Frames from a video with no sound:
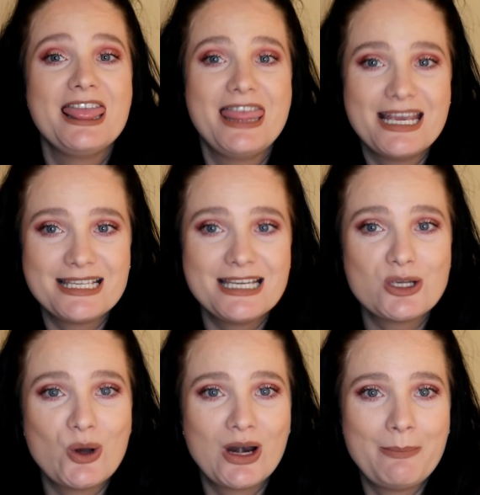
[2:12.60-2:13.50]
this
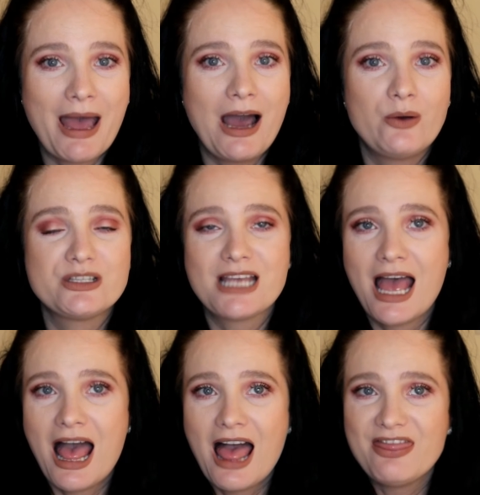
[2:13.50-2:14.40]
is all about
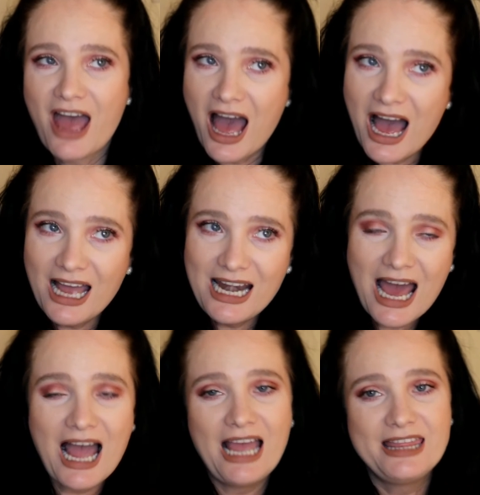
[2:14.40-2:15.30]
the
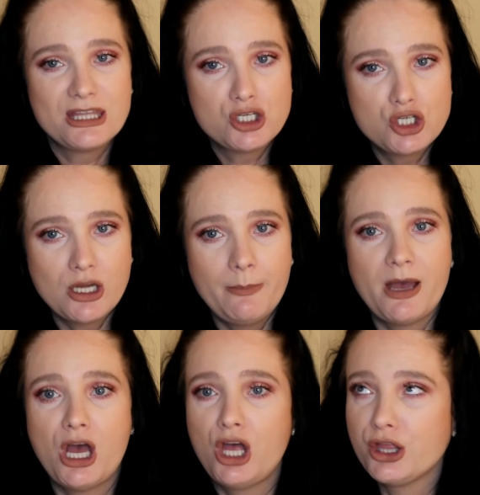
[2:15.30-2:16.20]
highlight, the
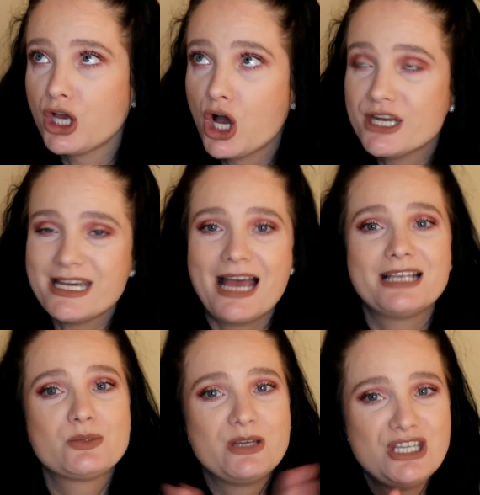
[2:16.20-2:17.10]
shimmer, the
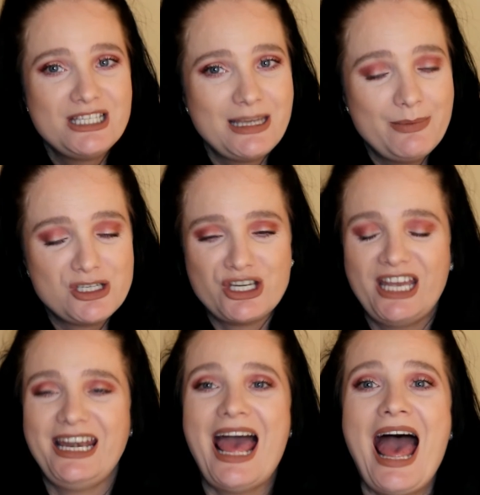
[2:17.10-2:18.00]
goddess, which is
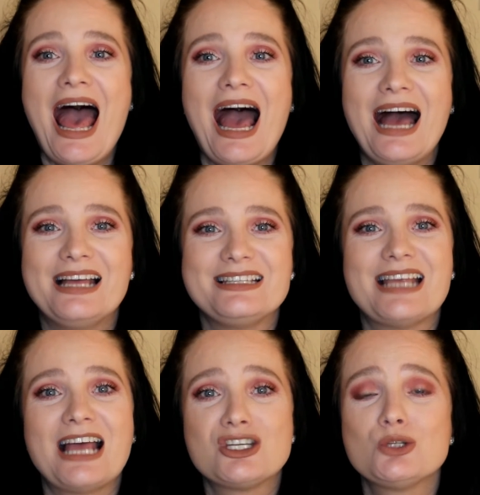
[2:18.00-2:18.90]
Imogen.
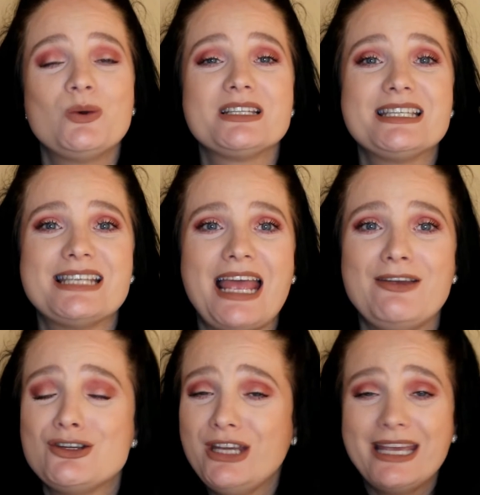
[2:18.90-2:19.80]
And I just want to
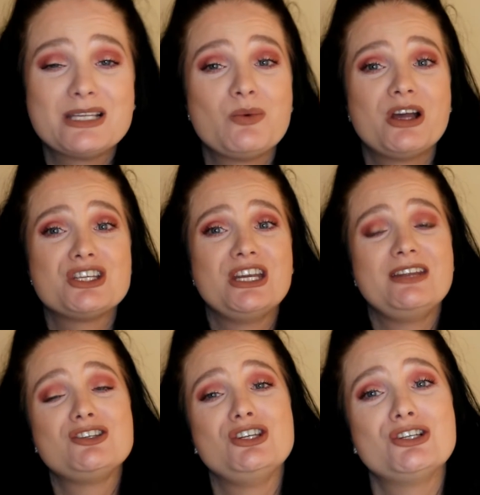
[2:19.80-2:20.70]
say, if she is
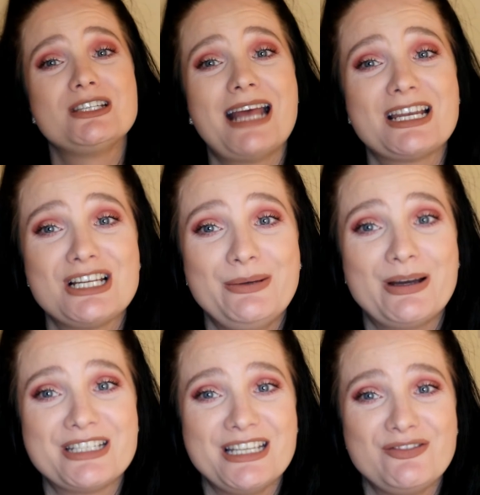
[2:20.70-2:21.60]
watching, if she does actually
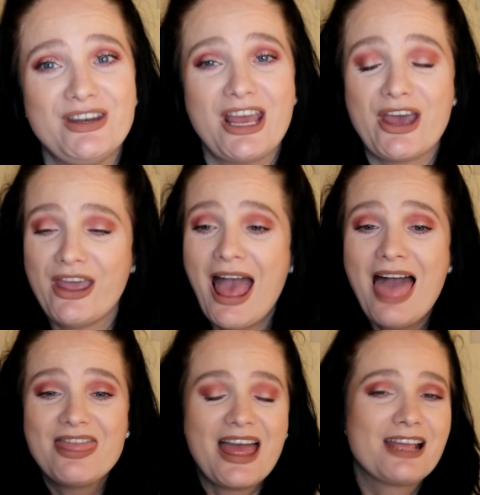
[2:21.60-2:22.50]
watch this video,
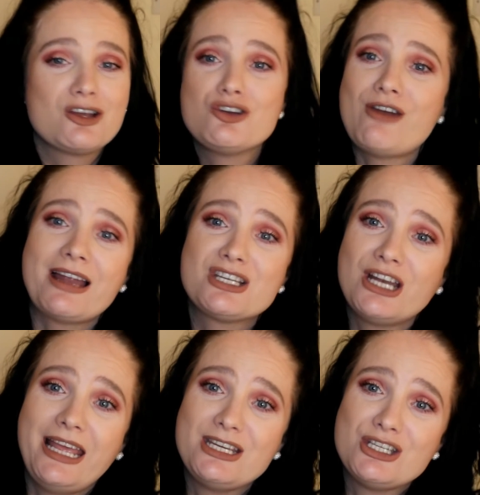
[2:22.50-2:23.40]
then
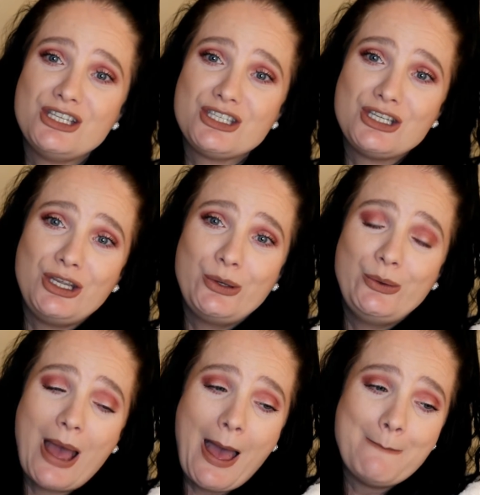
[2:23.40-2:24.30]
congratulations to
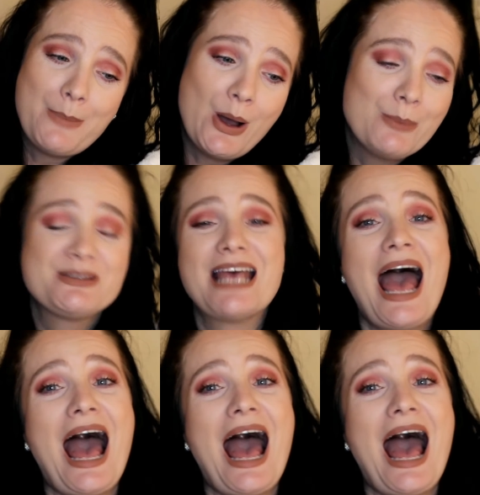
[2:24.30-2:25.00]
you and pups.